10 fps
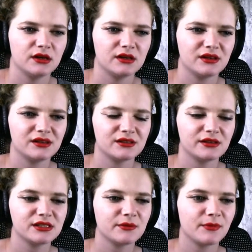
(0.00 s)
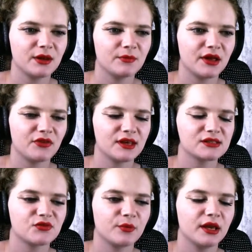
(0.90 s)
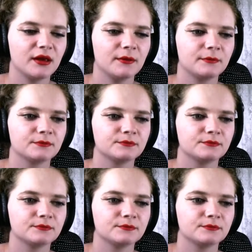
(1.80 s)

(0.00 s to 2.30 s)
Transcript: Uh, does that mean bad things for me?